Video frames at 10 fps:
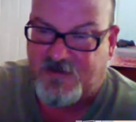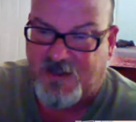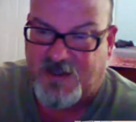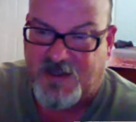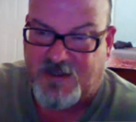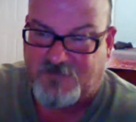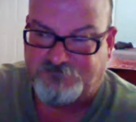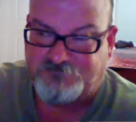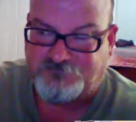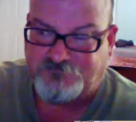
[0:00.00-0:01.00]

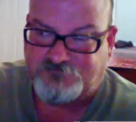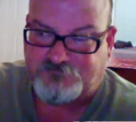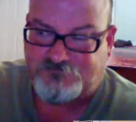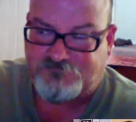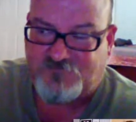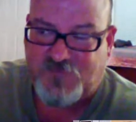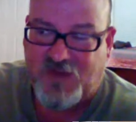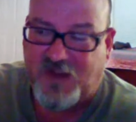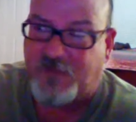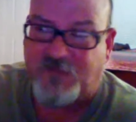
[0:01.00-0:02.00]
Um, I
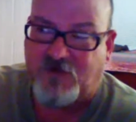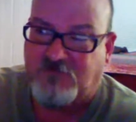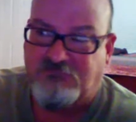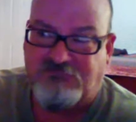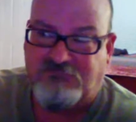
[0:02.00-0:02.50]
remember,